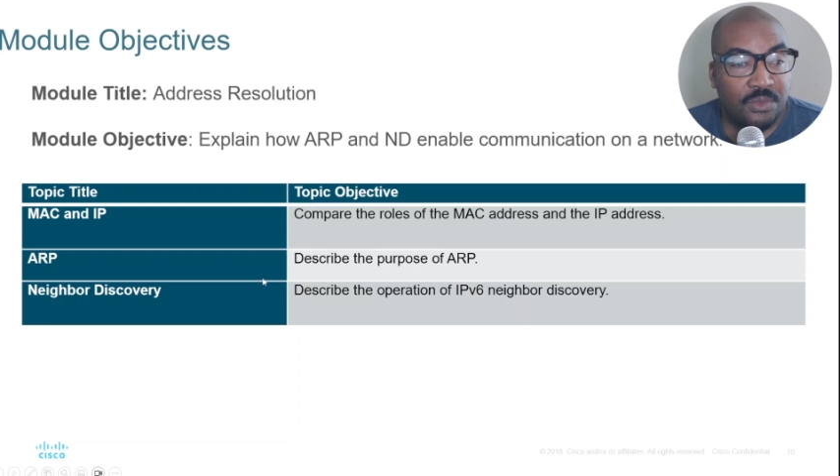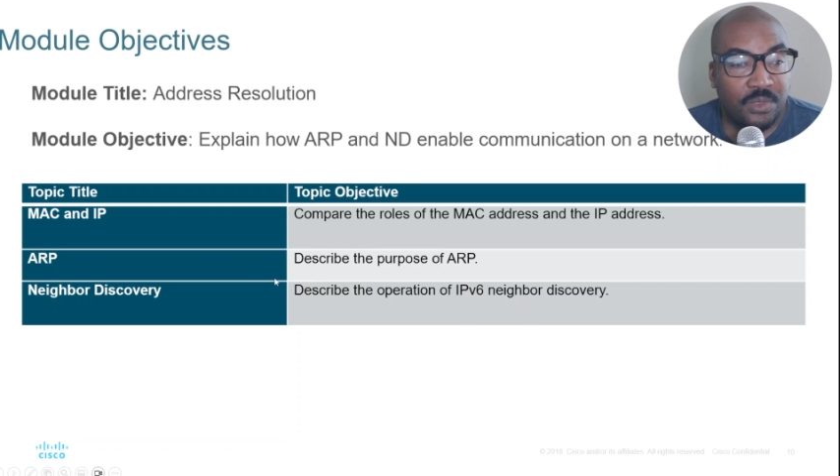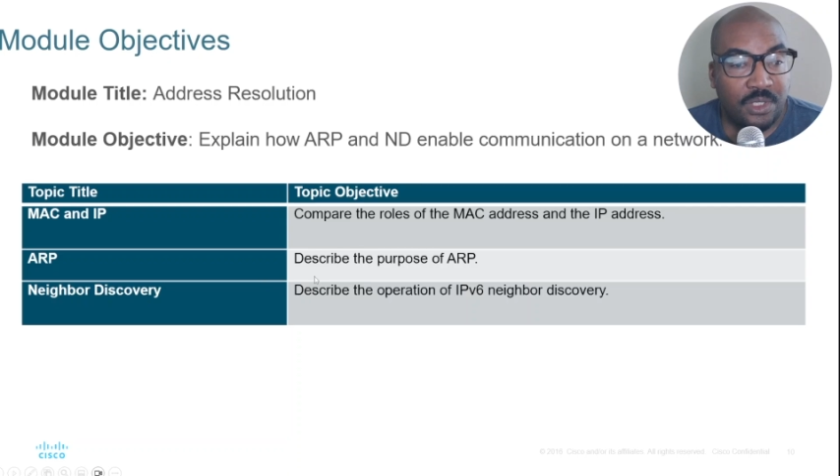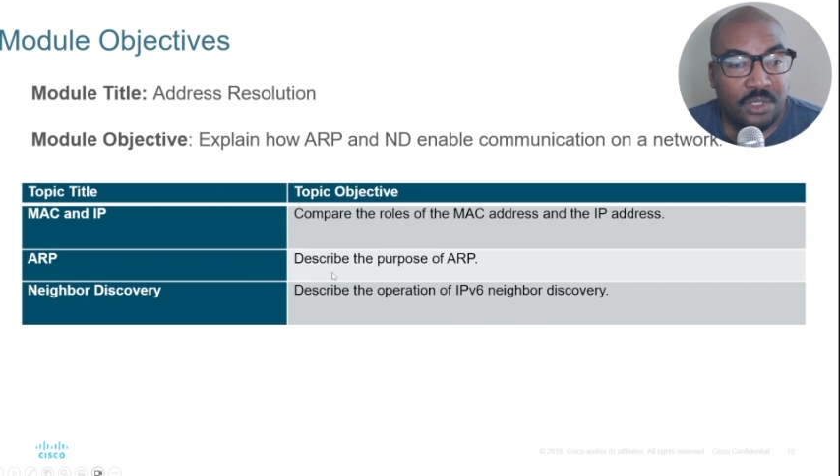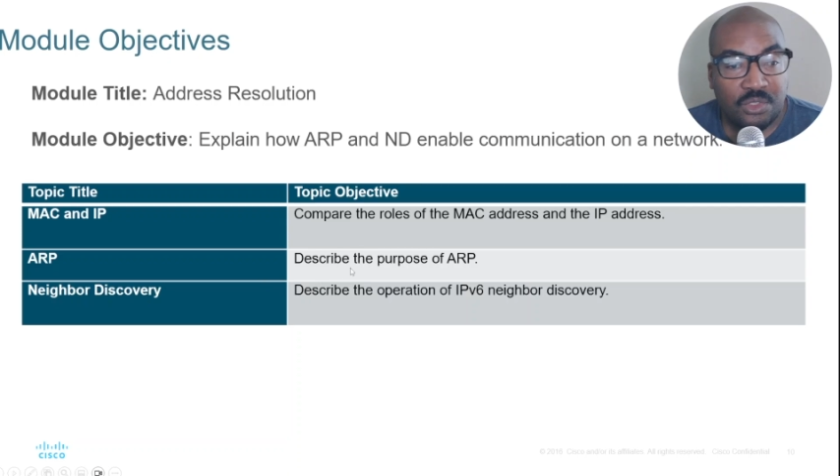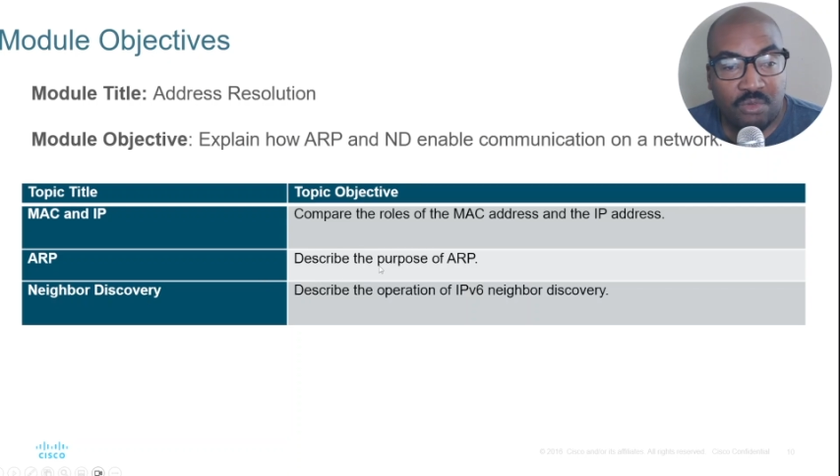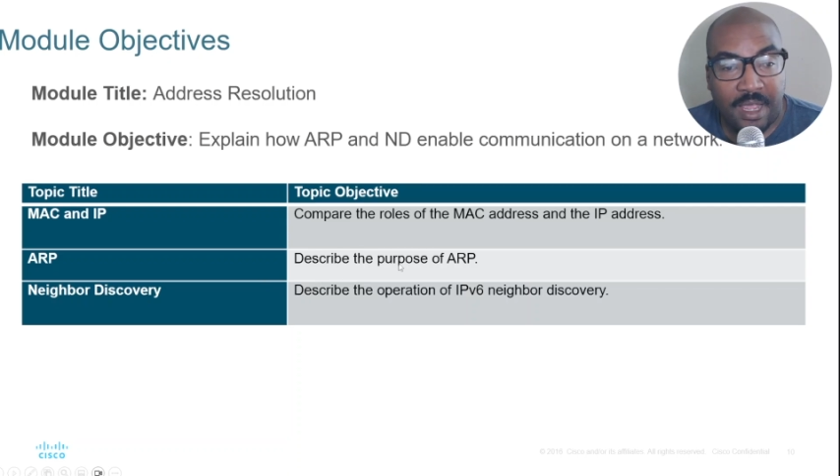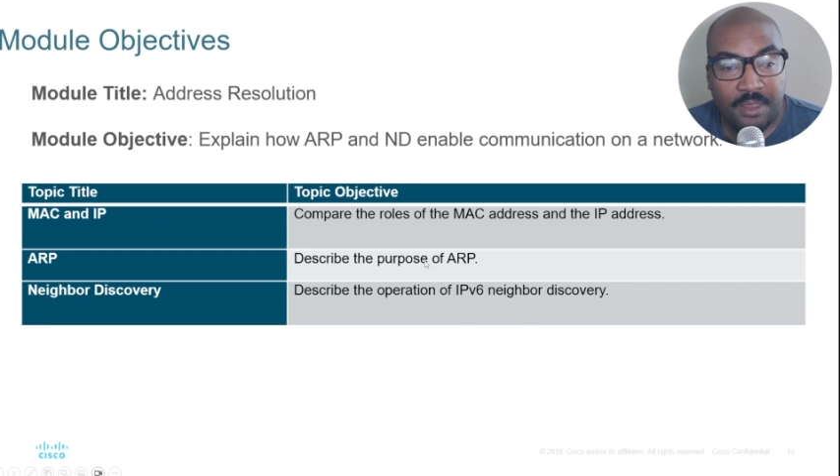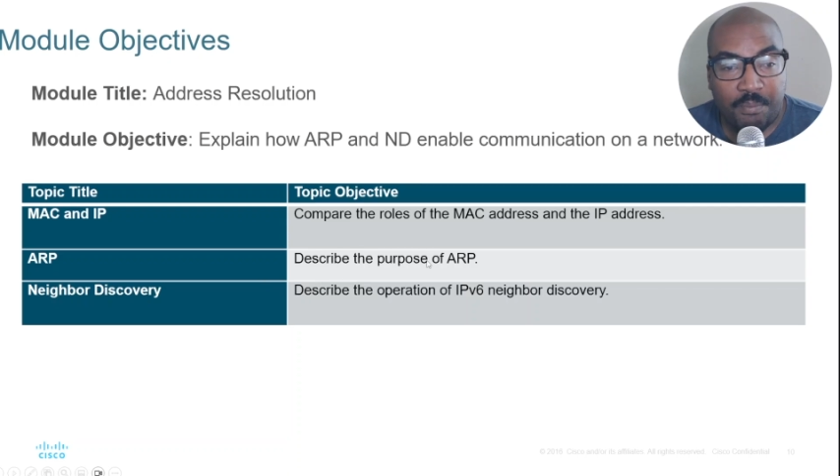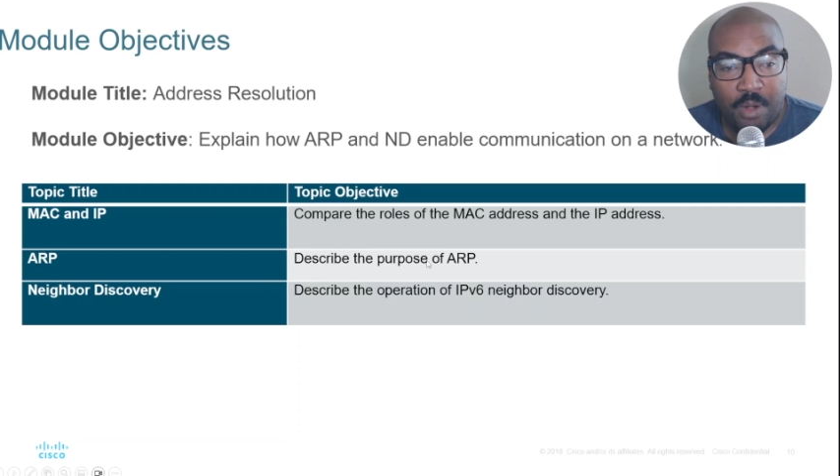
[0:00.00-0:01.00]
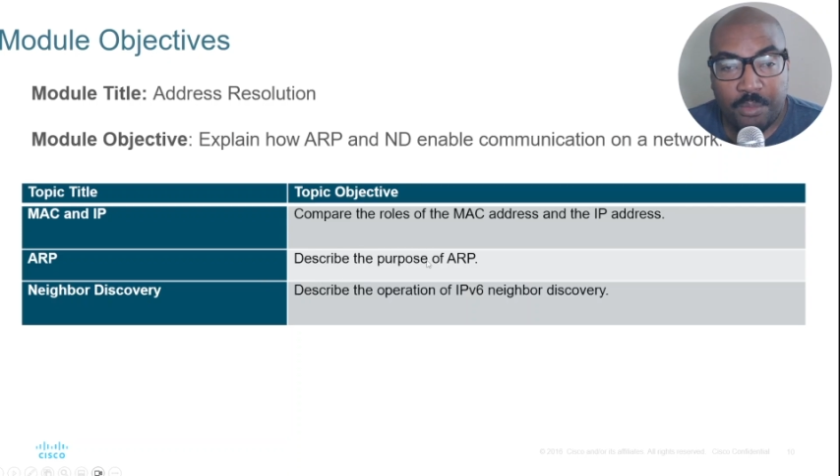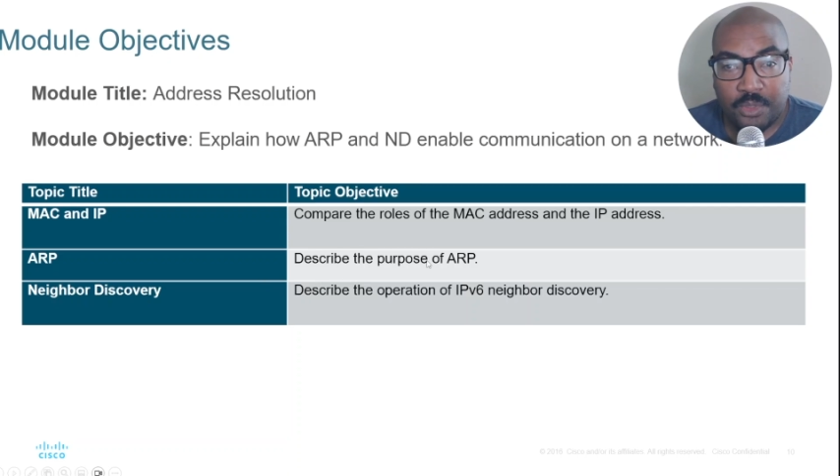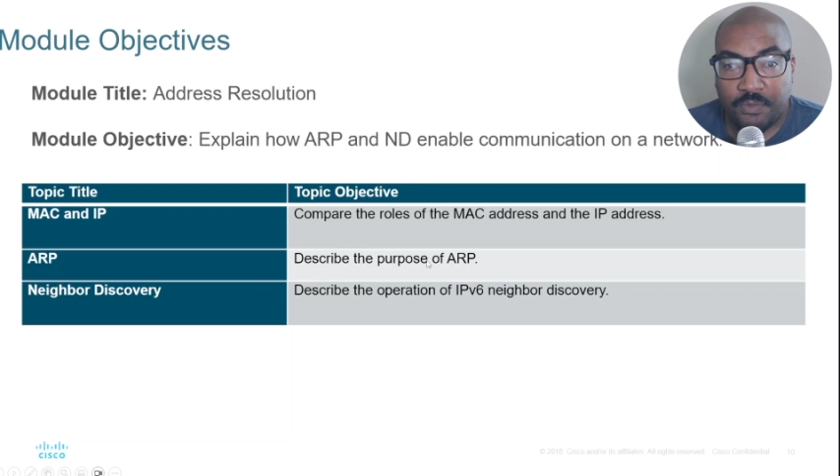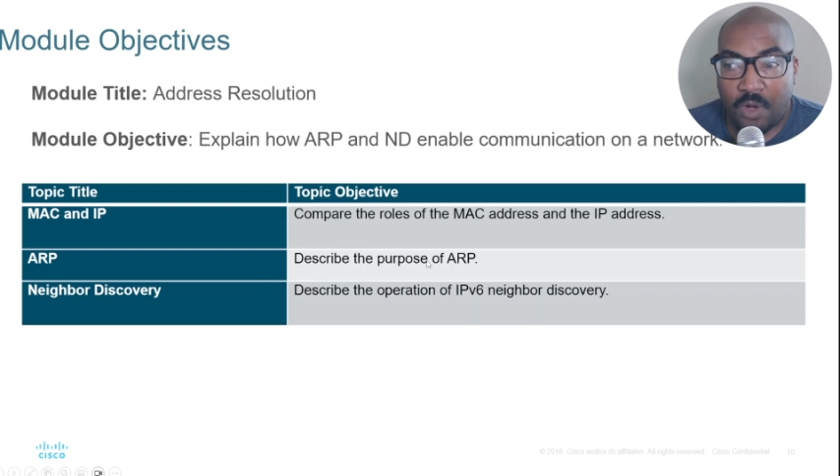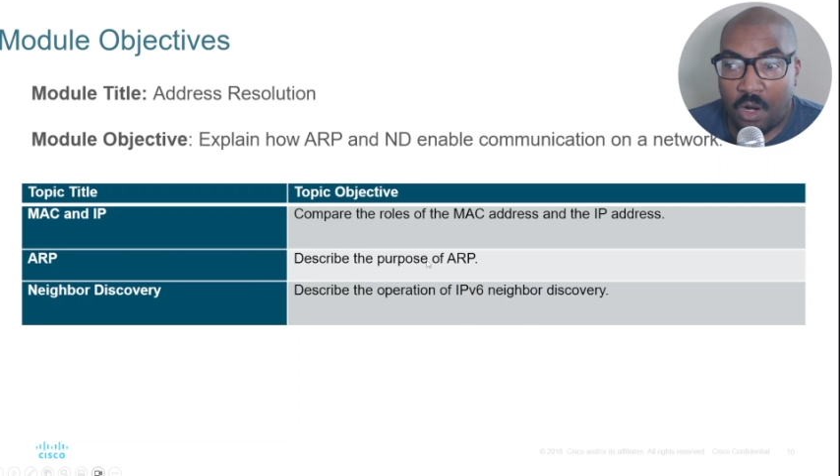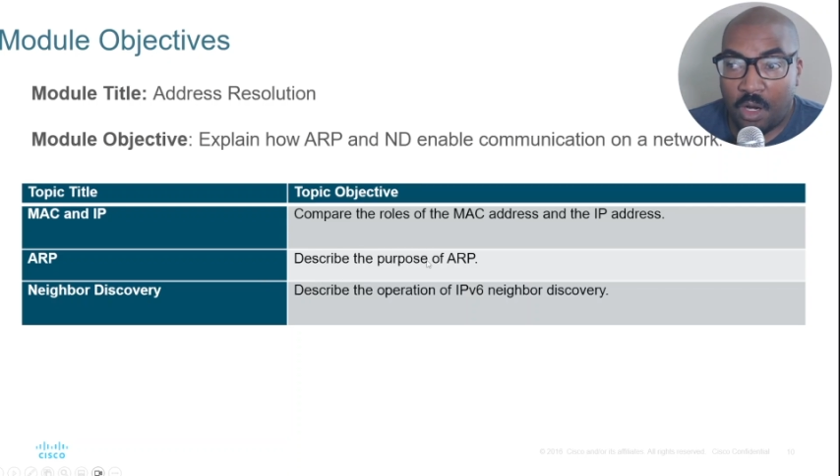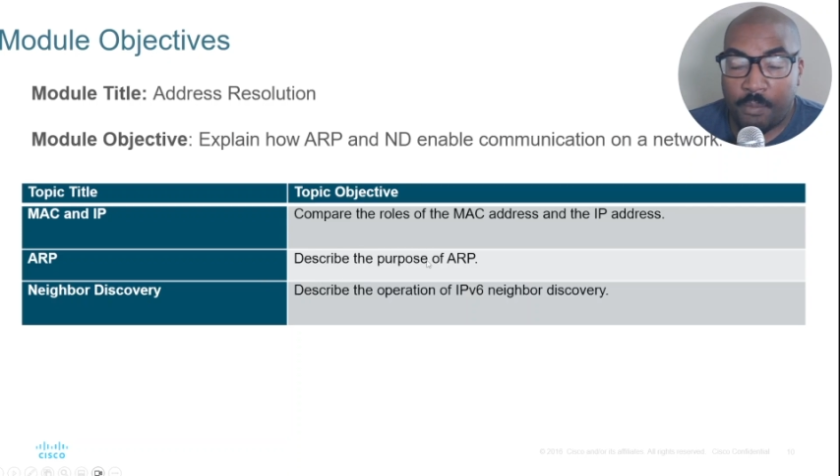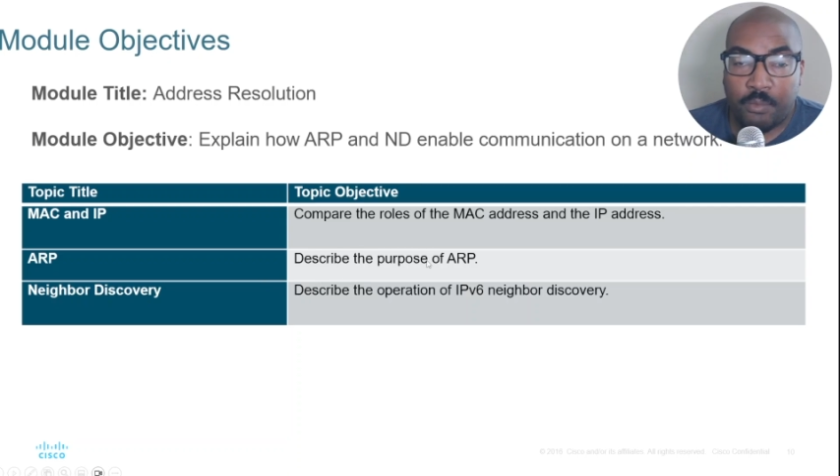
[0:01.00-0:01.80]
We're going to describe the purpose of ARP,